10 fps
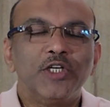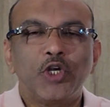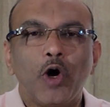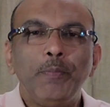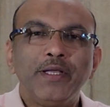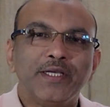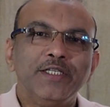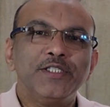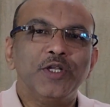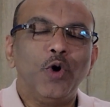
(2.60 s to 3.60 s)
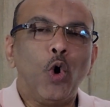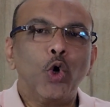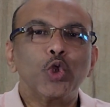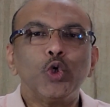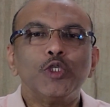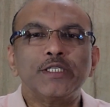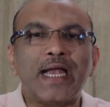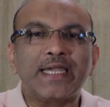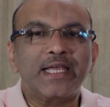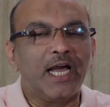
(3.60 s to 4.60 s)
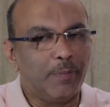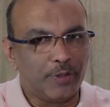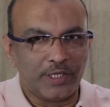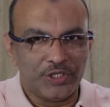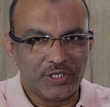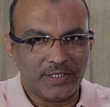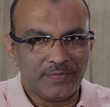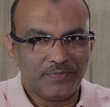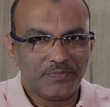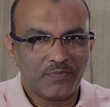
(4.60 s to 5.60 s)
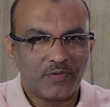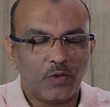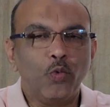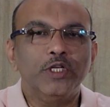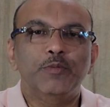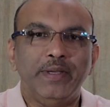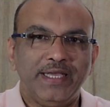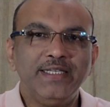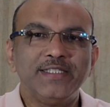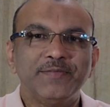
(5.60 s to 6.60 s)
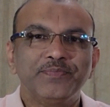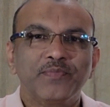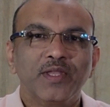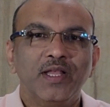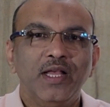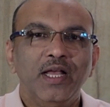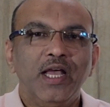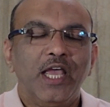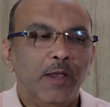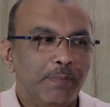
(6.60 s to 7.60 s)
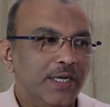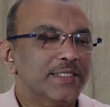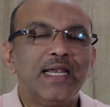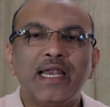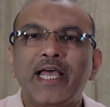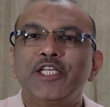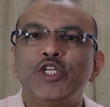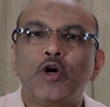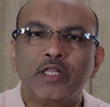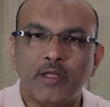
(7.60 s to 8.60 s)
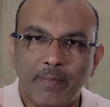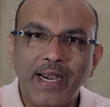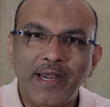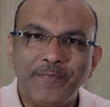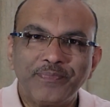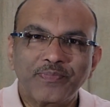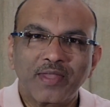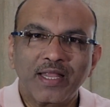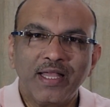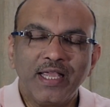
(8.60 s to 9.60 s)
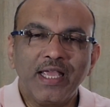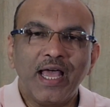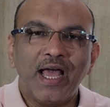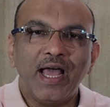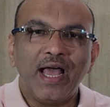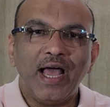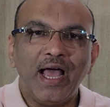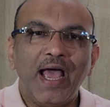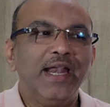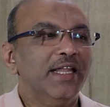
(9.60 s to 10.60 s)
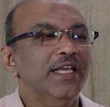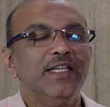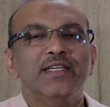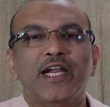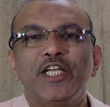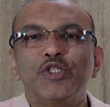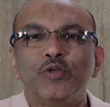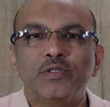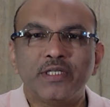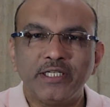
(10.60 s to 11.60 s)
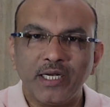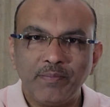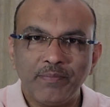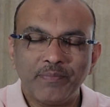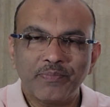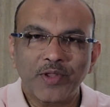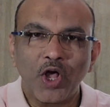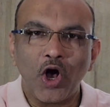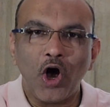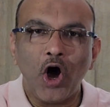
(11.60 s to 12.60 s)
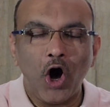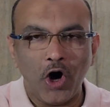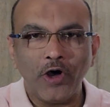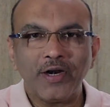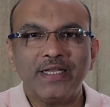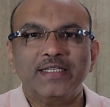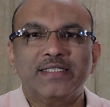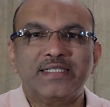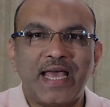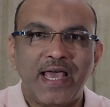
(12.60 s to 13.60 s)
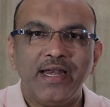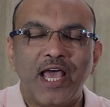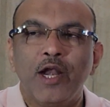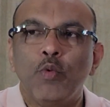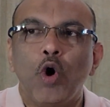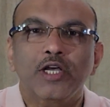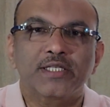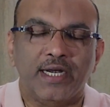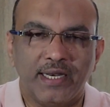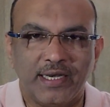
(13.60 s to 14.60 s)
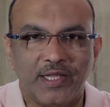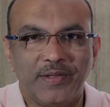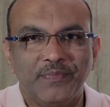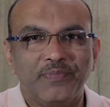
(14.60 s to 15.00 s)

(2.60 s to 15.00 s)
The topic is orthostatic hypotension, which means a person lies down in the bed and he tries to sit up or stand and walk suddenly.